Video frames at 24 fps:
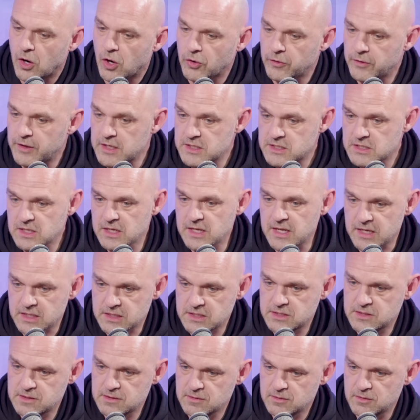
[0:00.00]
on this
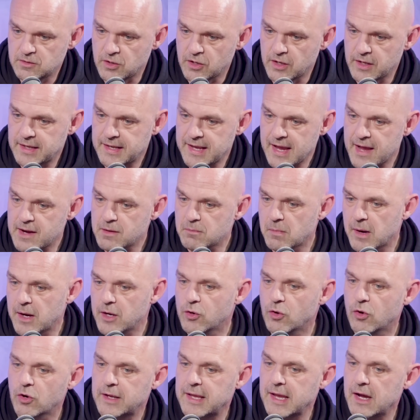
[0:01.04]
list that again might
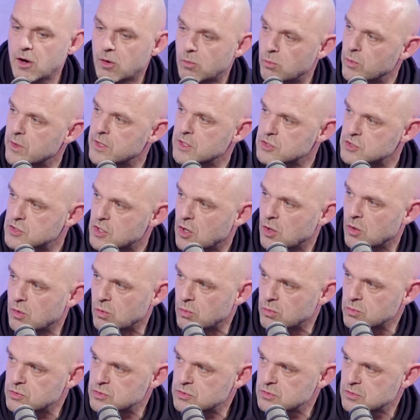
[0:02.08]
not get on with his
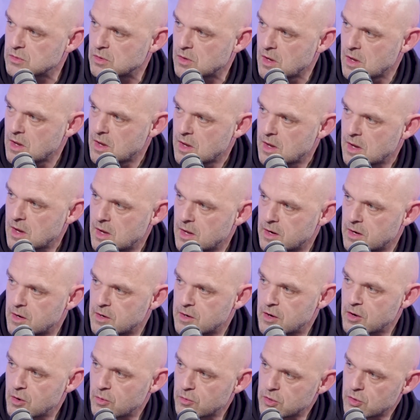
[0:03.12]
goals. Yeah. And I
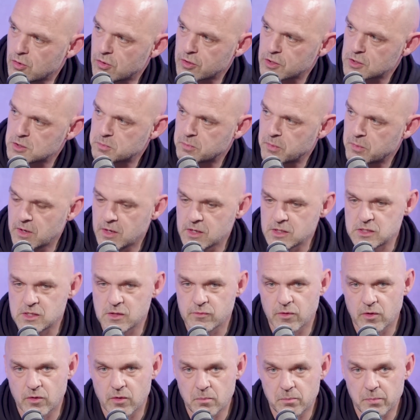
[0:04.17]
don't know your experience
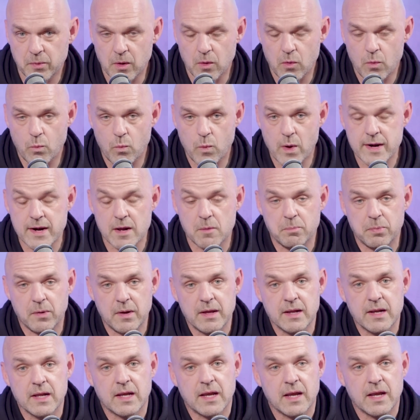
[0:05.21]
of it, but when I
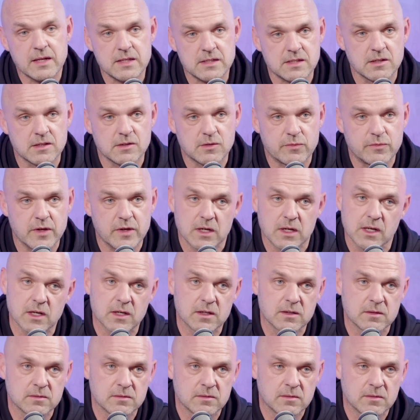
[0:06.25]
played against this fella,